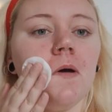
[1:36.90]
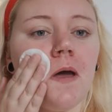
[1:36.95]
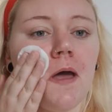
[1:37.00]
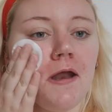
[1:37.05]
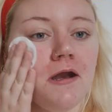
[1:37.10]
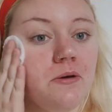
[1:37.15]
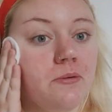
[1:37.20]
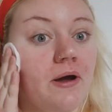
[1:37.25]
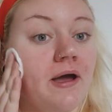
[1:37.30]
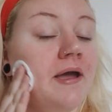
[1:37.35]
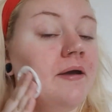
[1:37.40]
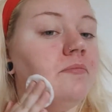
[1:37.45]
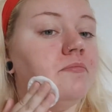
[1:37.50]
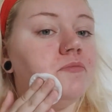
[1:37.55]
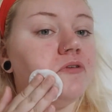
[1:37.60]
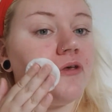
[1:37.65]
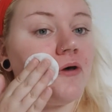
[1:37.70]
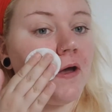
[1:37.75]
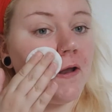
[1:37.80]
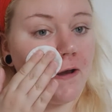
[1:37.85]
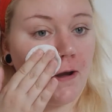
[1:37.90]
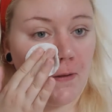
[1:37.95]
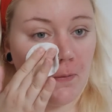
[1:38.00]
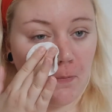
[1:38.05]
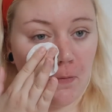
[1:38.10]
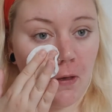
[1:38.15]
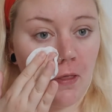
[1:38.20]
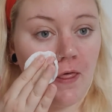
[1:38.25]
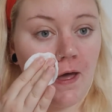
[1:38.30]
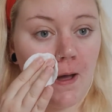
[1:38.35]
Anyway, so I just
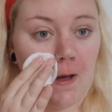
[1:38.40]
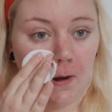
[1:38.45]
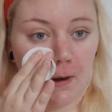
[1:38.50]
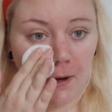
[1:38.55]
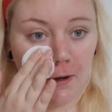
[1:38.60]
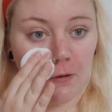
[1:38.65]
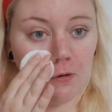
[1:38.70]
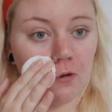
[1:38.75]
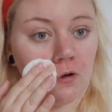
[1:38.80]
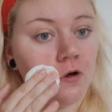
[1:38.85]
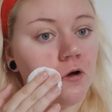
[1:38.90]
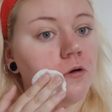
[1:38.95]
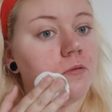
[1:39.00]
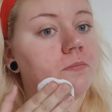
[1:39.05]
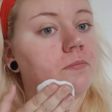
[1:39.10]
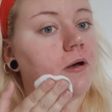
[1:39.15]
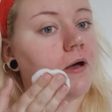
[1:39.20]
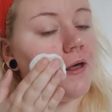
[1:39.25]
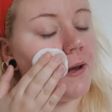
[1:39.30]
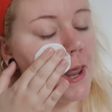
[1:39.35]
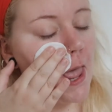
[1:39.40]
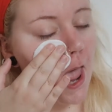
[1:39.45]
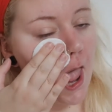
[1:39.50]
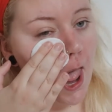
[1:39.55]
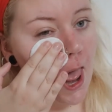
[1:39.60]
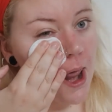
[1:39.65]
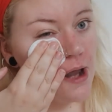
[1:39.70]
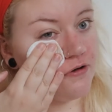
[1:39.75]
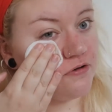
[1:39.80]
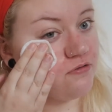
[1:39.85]
put that on a little cotton bud
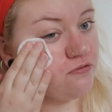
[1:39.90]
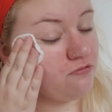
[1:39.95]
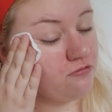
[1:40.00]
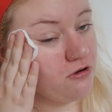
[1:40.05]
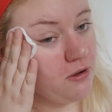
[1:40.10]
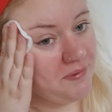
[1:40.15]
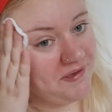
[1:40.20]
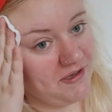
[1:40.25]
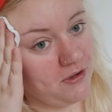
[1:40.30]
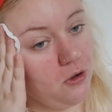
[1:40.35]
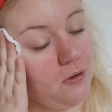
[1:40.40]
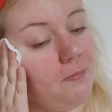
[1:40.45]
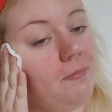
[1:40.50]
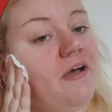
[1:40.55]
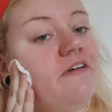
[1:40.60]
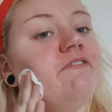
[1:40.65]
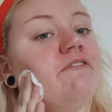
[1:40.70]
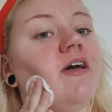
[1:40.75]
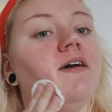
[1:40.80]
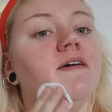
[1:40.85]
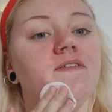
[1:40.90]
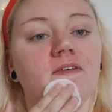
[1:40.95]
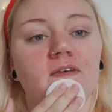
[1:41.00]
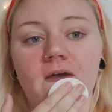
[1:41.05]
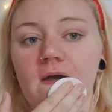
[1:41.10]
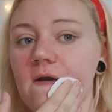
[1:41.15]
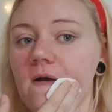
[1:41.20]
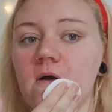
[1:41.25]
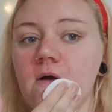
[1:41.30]
and rub it on my face.